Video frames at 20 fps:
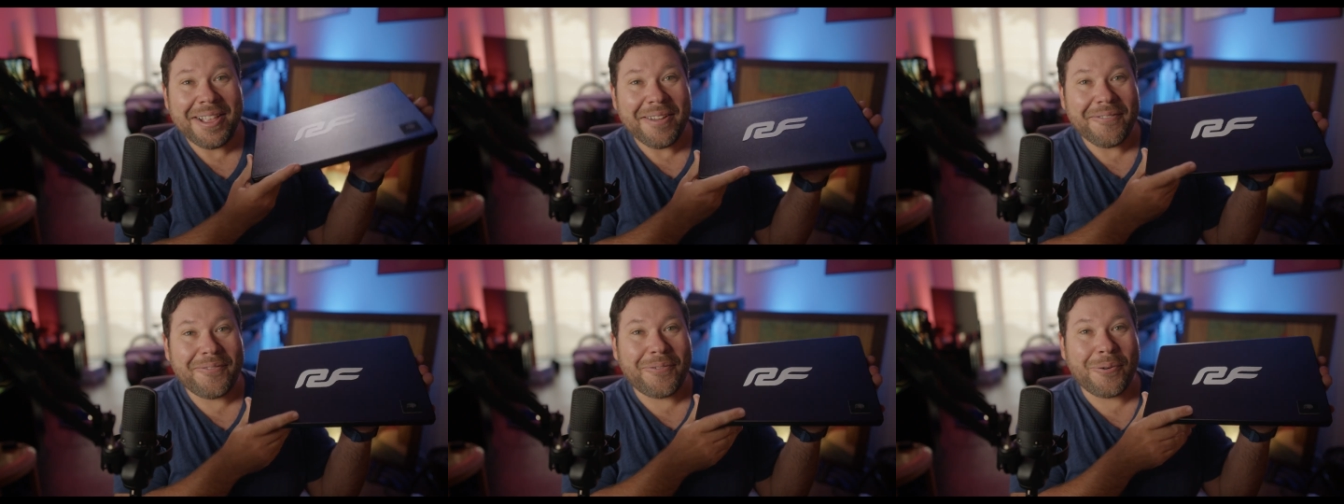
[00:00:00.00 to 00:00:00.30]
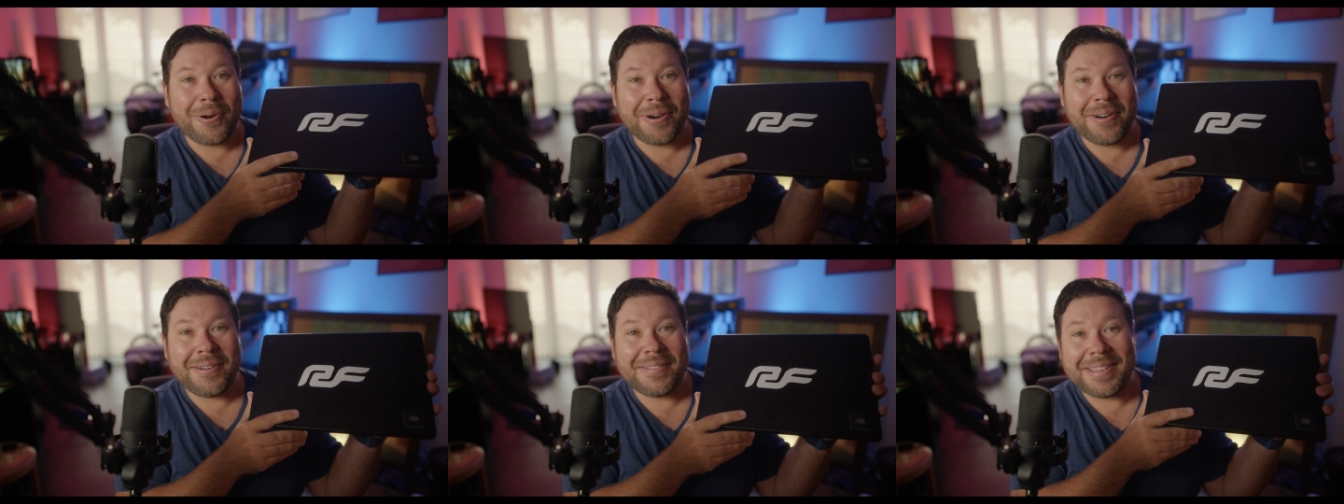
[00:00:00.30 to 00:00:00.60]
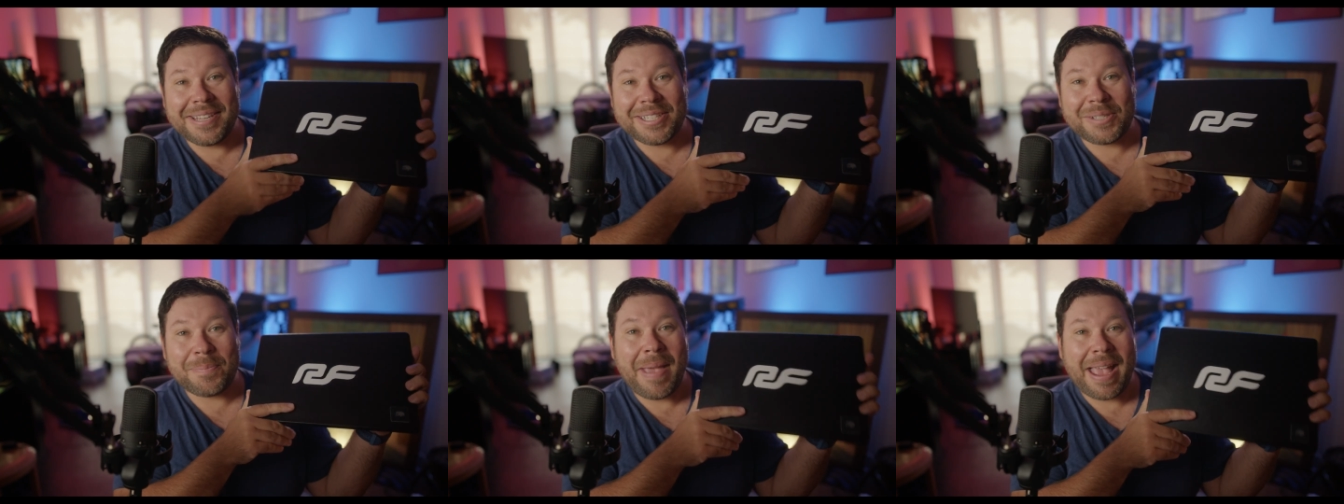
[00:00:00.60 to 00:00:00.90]
for
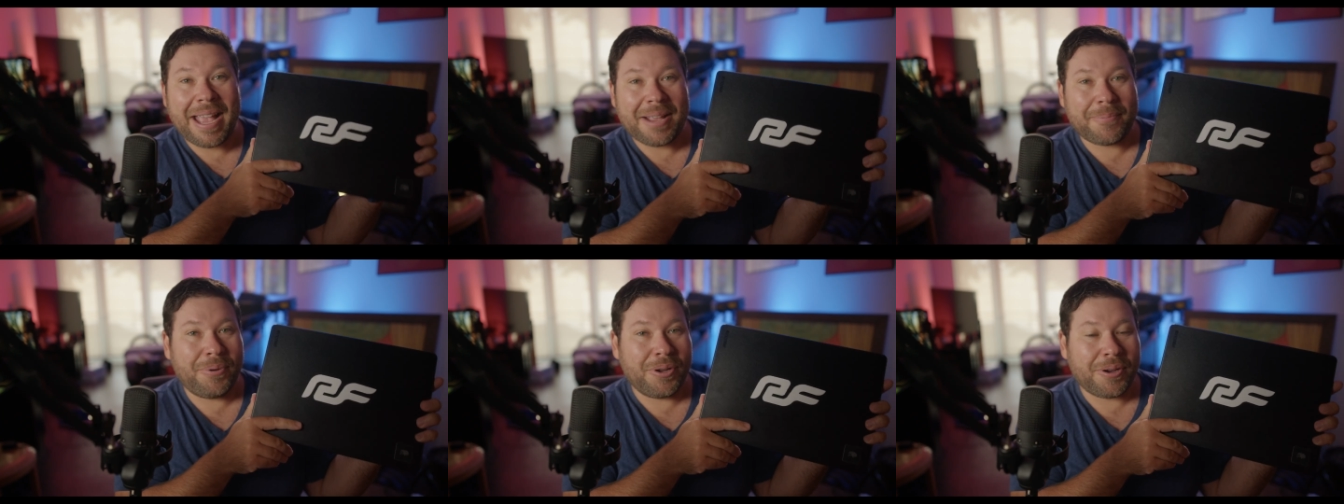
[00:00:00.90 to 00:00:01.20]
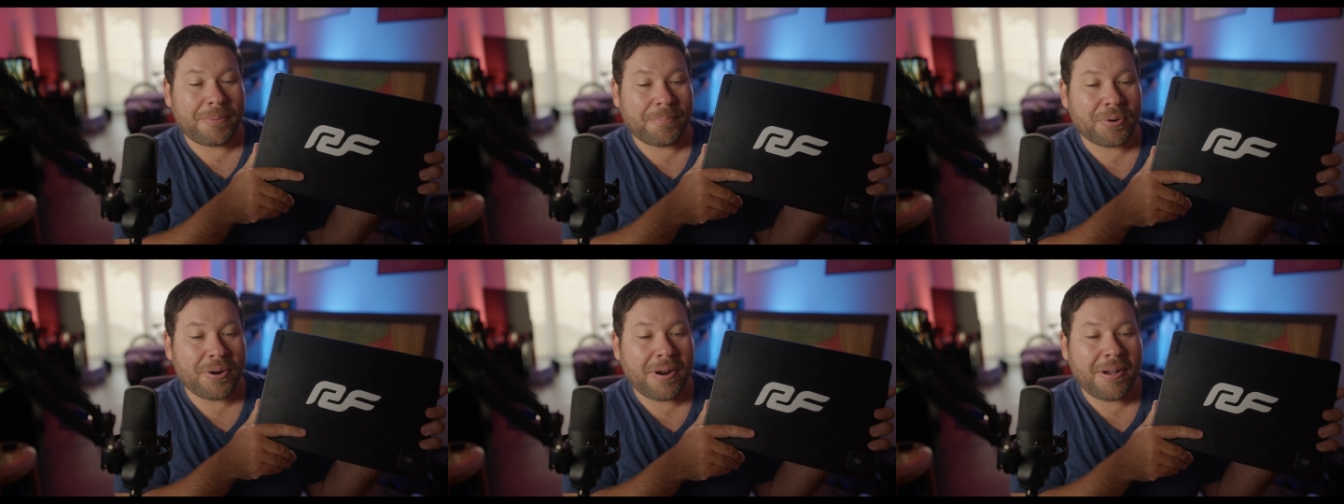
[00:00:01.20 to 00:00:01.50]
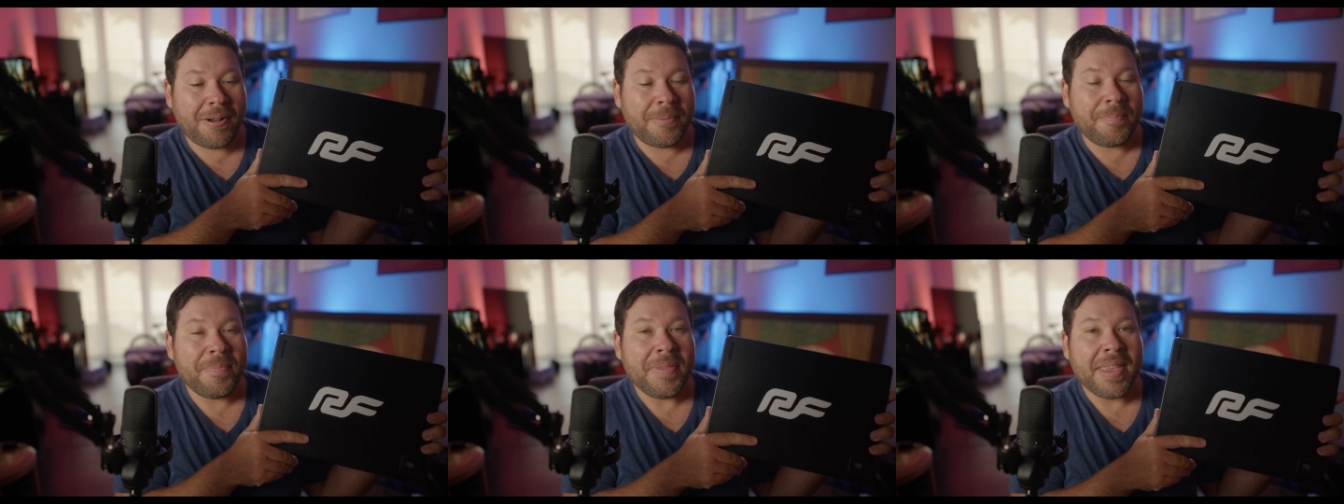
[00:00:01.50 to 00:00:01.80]
this MacBook
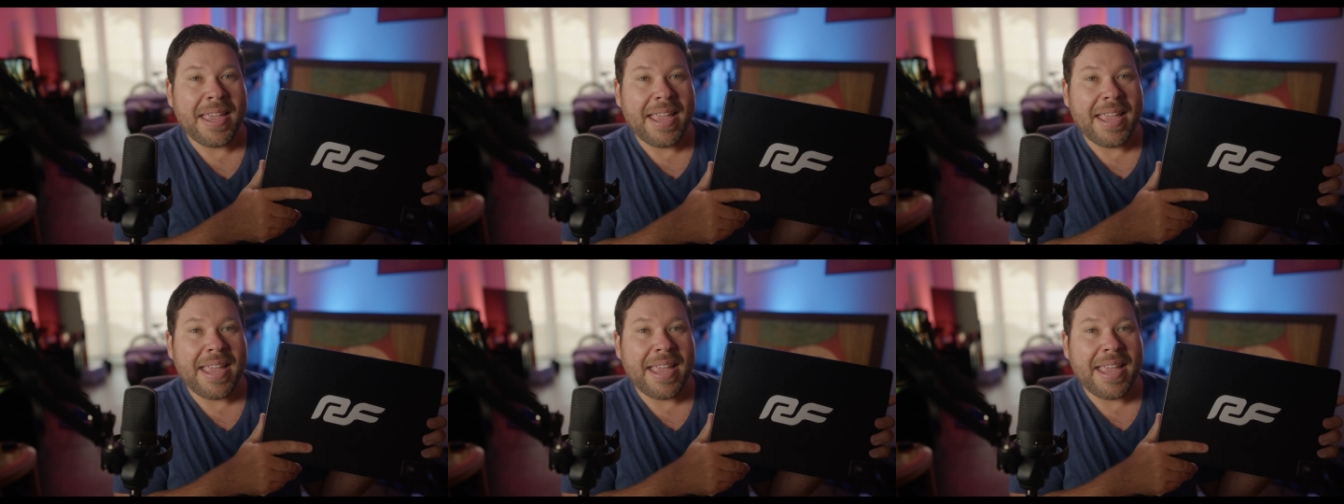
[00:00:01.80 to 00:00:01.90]
Pro.